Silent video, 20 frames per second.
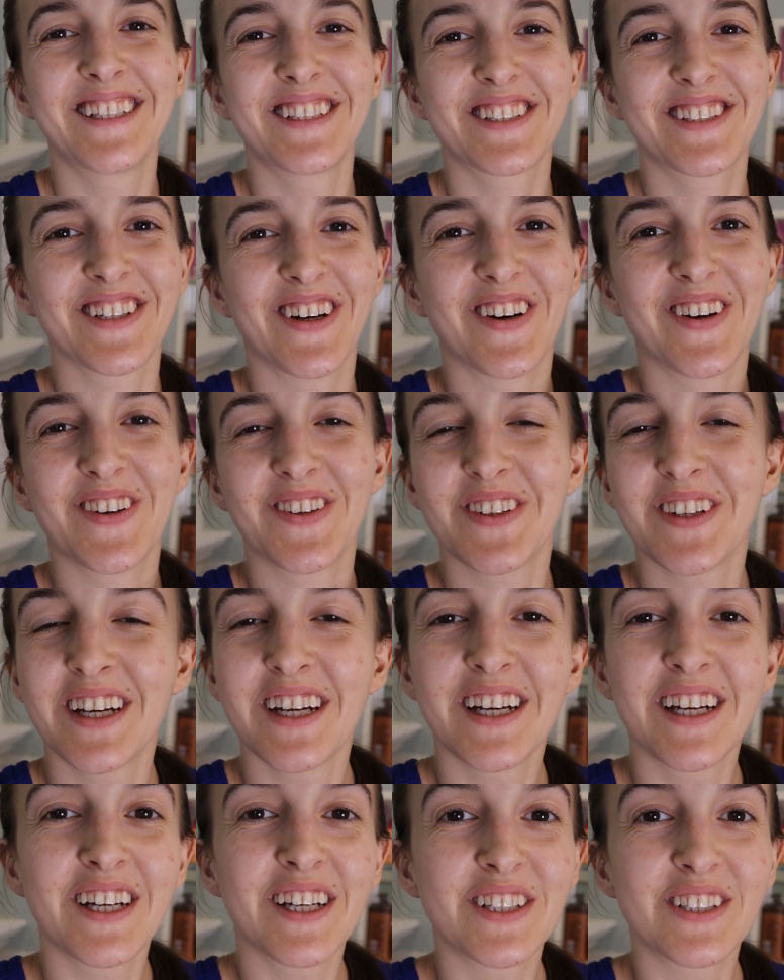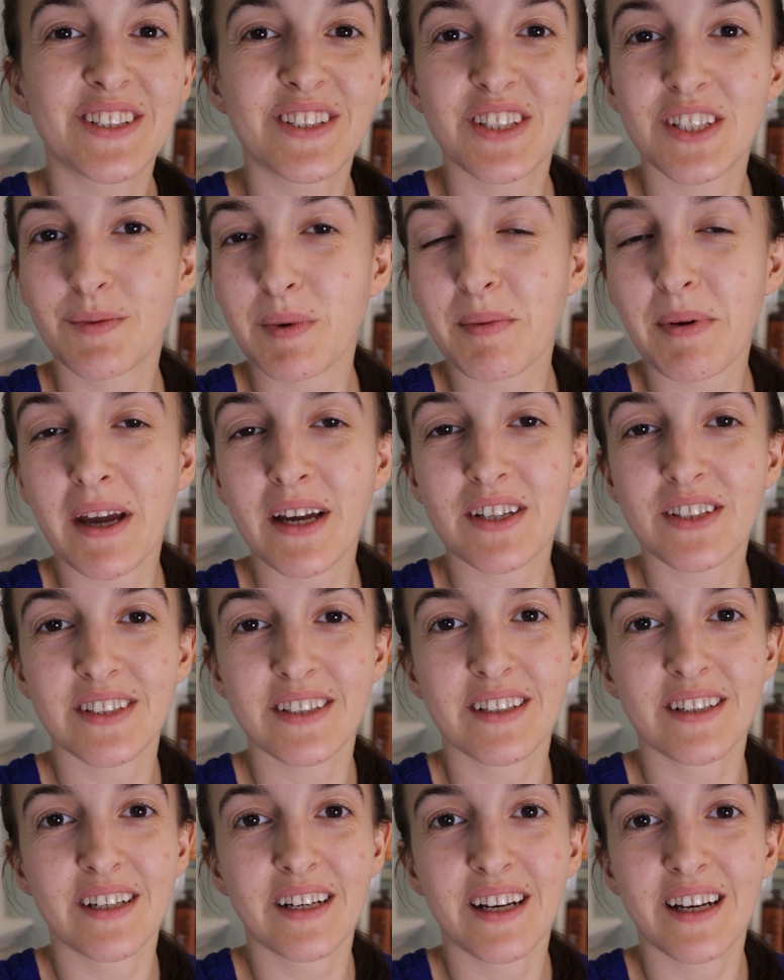So just be
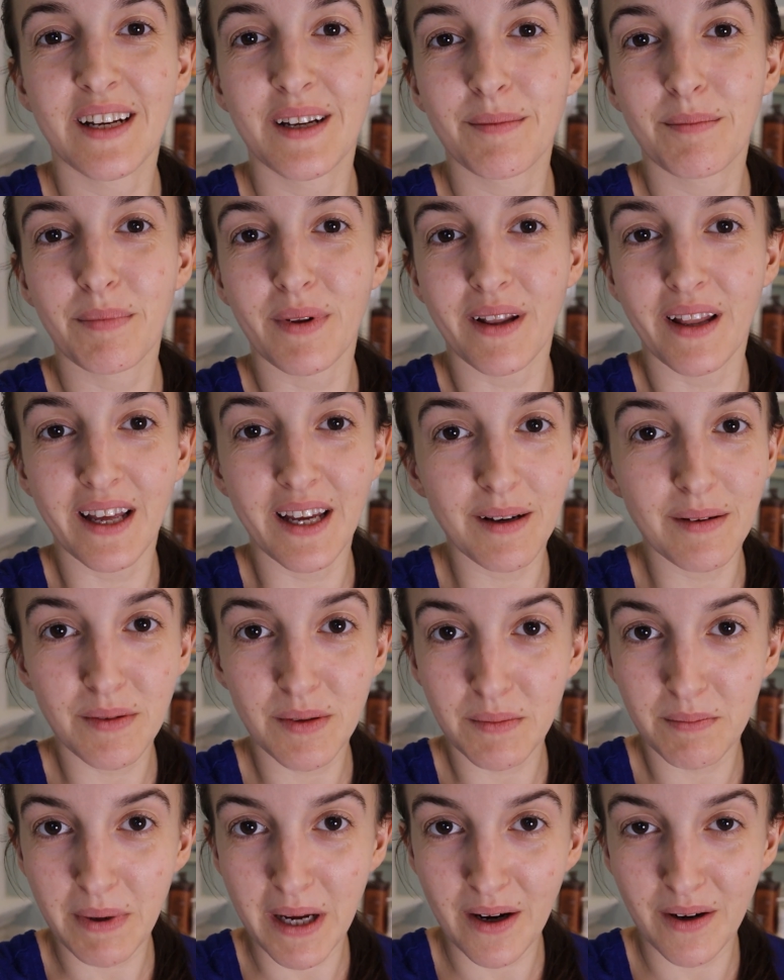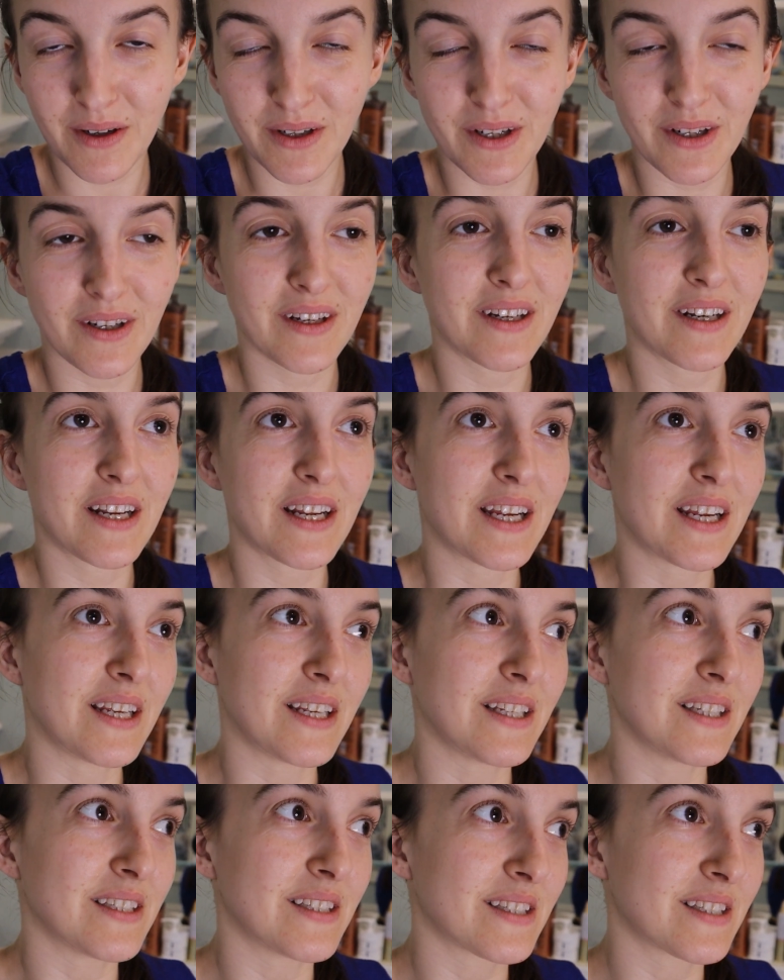patient. Plant parenthood
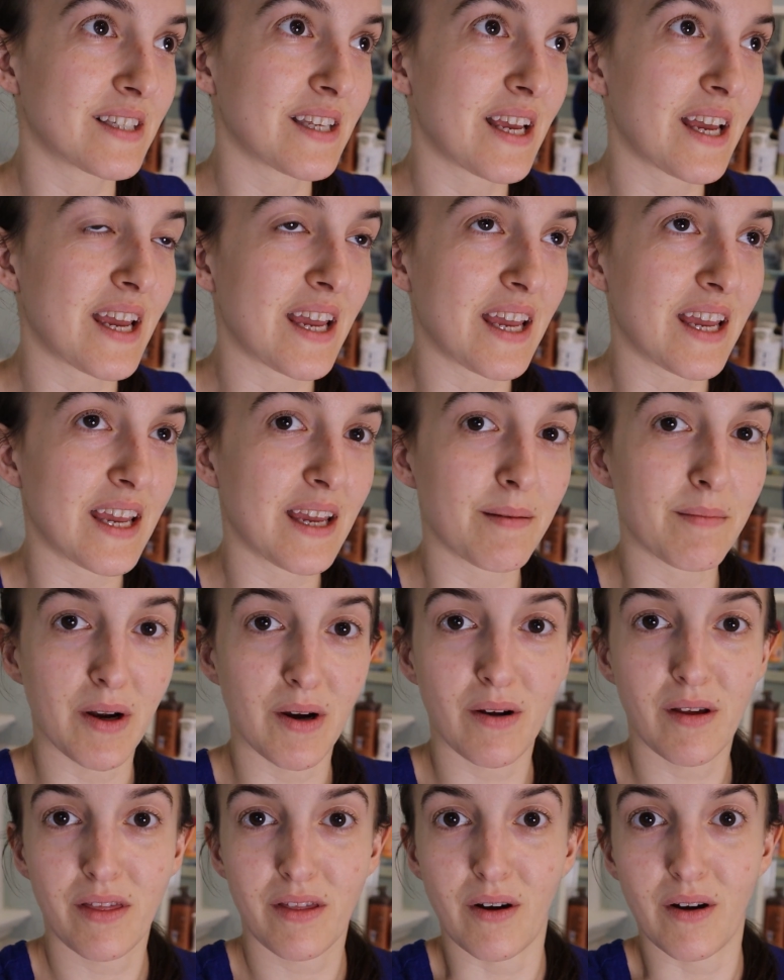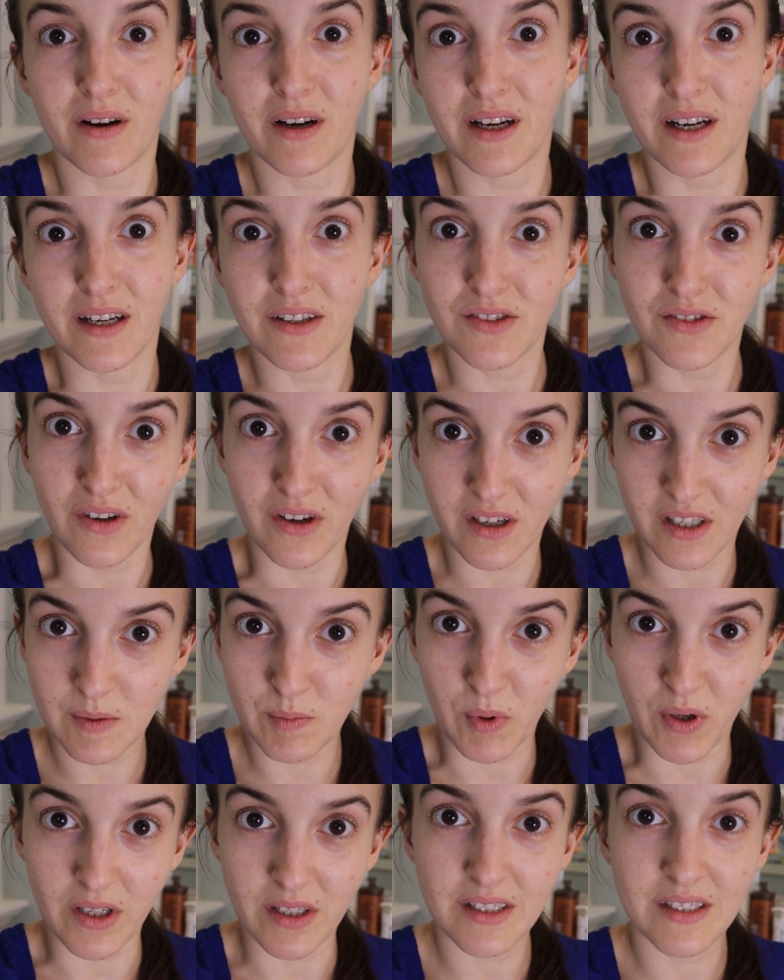is a marathon. It is not a
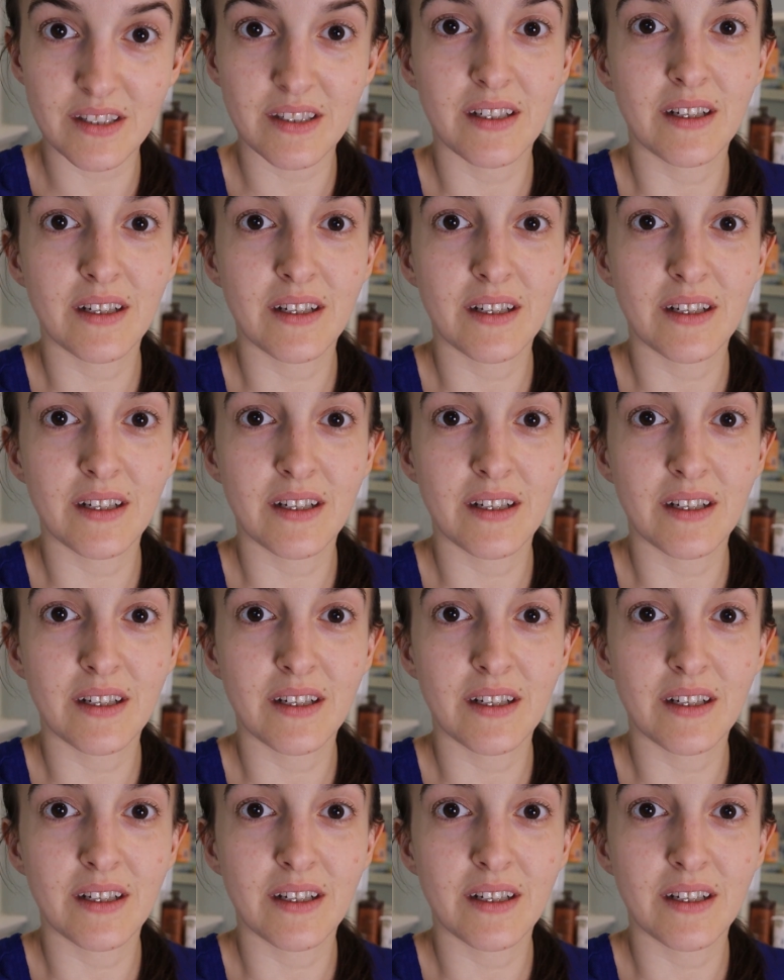sprint.